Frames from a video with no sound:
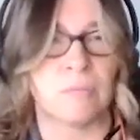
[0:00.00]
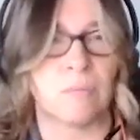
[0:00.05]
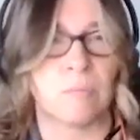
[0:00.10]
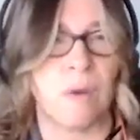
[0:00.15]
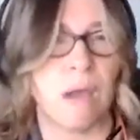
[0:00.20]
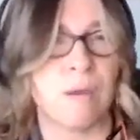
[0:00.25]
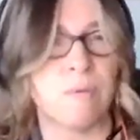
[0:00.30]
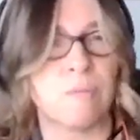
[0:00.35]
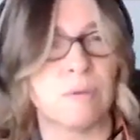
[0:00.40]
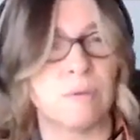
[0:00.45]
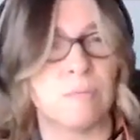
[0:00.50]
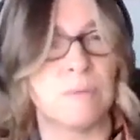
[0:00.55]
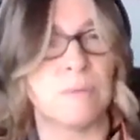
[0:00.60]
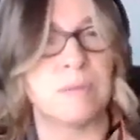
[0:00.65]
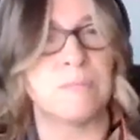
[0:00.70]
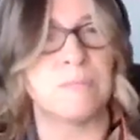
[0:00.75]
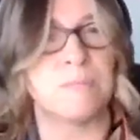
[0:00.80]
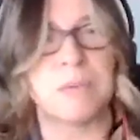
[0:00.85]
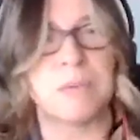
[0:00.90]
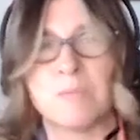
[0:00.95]
Why wouldn't
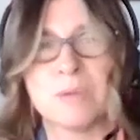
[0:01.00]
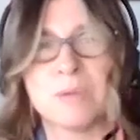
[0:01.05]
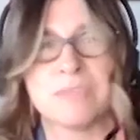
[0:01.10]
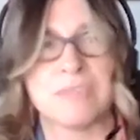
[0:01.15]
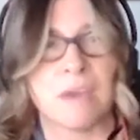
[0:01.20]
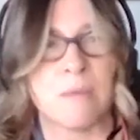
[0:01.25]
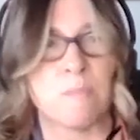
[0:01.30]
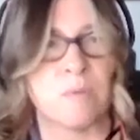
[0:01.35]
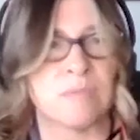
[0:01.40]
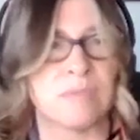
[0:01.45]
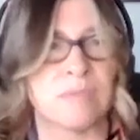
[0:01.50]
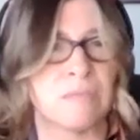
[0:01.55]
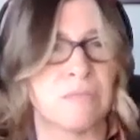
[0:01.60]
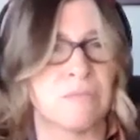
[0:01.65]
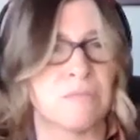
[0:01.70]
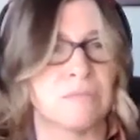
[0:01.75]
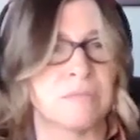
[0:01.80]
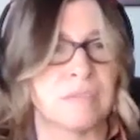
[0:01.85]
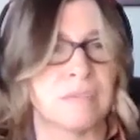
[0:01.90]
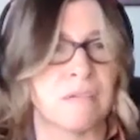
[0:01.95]
we with them when they
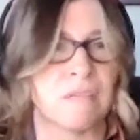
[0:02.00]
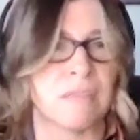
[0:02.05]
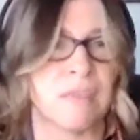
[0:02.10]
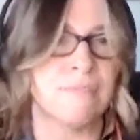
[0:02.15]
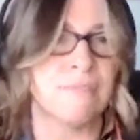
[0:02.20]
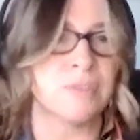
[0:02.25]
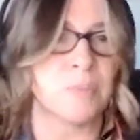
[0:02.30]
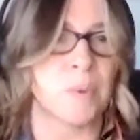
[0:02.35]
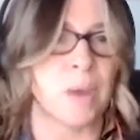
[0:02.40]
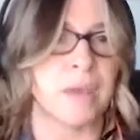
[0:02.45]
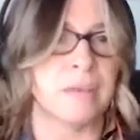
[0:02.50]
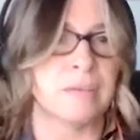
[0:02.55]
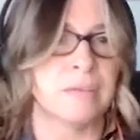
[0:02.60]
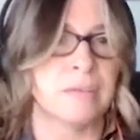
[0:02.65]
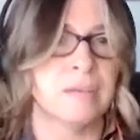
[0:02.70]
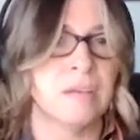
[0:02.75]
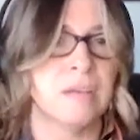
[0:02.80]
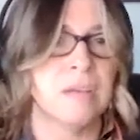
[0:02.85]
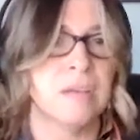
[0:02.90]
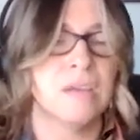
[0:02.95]
lose their loved one?
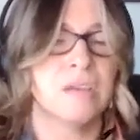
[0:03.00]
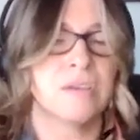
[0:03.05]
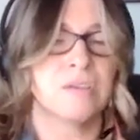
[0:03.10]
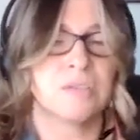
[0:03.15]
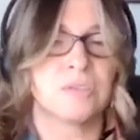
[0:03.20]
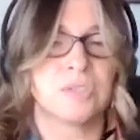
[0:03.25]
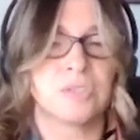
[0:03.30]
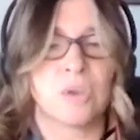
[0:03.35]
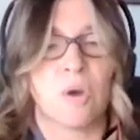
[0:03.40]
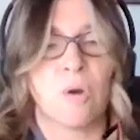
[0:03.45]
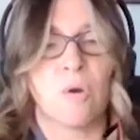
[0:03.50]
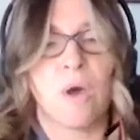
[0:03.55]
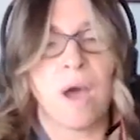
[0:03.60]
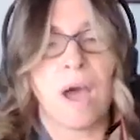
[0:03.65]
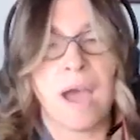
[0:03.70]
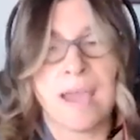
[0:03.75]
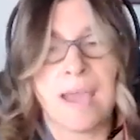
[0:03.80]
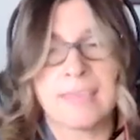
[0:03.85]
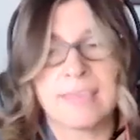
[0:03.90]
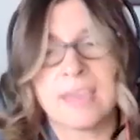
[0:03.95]
So
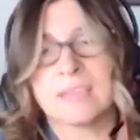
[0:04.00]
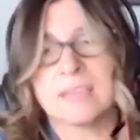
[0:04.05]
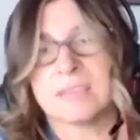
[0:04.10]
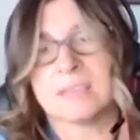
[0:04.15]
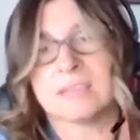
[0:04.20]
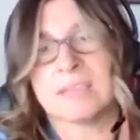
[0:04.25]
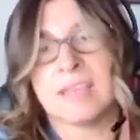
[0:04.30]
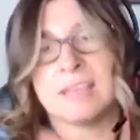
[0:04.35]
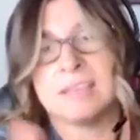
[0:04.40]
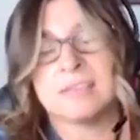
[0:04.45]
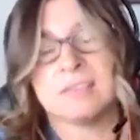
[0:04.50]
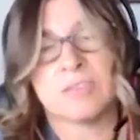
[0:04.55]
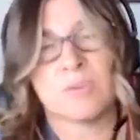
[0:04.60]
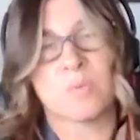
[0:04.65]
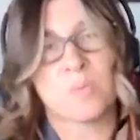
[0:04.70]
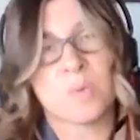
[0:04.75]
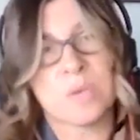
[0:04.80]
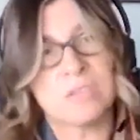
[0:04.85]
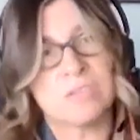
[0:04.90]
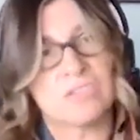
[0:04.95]
I like to send
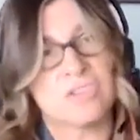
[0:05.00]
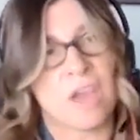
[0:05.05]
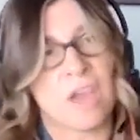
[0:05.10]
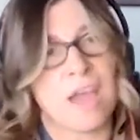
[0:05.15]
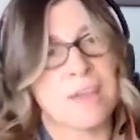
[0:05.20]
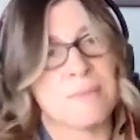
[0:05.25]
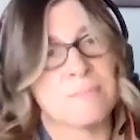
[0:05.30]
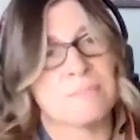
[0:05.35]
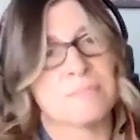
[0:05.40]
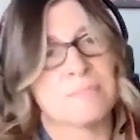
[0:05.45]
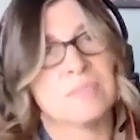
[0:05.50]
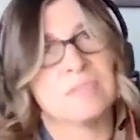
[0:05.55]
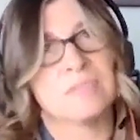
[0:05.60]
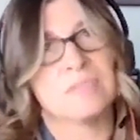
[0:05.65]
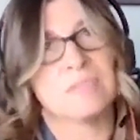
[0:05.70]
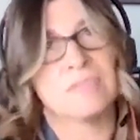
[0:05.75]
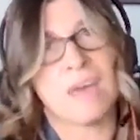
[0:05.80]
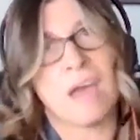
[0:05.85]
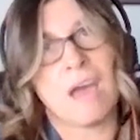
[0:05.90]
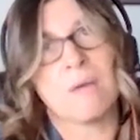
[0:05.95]
the wind chime
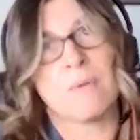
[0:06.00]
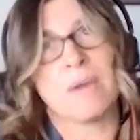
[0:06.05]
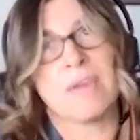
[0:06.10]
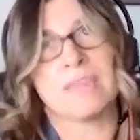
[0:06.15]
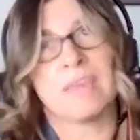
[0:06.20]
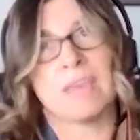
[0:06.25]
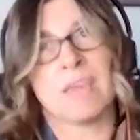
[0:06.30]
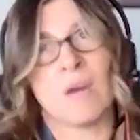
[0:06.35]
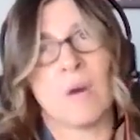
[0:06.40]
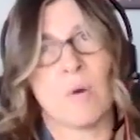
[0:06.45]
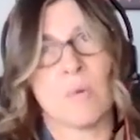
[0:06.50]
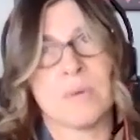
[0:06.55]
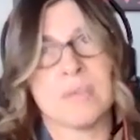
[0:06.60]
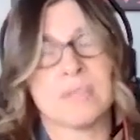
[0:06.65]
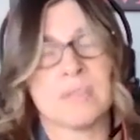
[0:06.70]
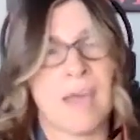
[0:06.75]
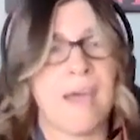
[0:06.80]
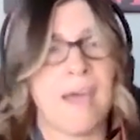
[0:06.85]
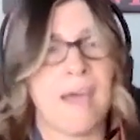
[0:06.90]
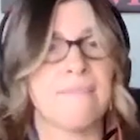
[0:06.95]
so that way they
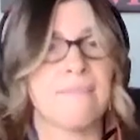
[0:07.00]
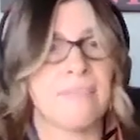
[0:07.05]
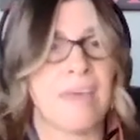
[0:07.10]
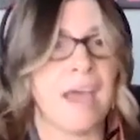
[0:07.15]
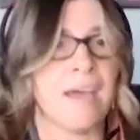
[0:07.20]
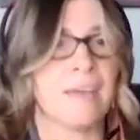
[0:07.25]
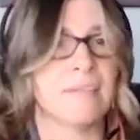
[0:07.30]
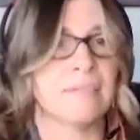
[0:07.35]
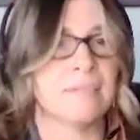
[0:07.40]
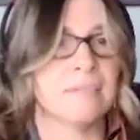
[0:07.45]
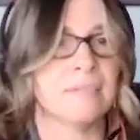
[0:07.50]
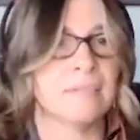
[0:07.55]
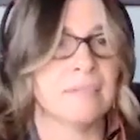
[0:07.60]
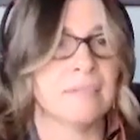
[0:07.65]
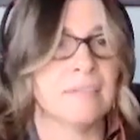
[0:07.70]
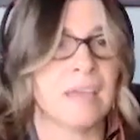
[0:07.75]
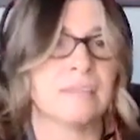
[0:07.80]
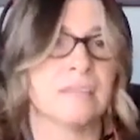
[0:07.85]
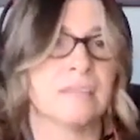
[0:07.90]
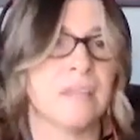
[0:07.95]
always have that.
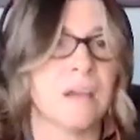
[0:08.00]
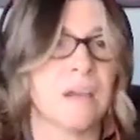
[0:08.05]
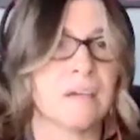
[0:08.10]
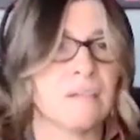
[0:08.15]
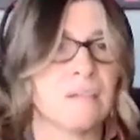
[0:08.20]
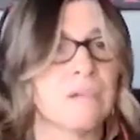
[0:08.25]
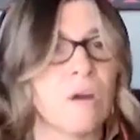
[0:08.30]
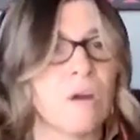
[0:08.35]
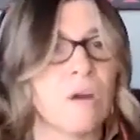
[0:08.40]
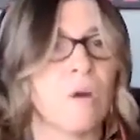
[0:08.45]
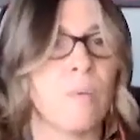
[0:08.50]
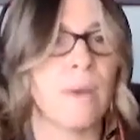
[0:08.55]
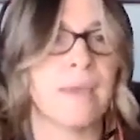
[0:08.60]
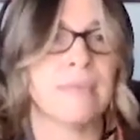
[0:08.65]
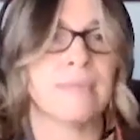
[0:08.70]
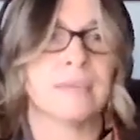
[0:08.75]
That's not going to go away.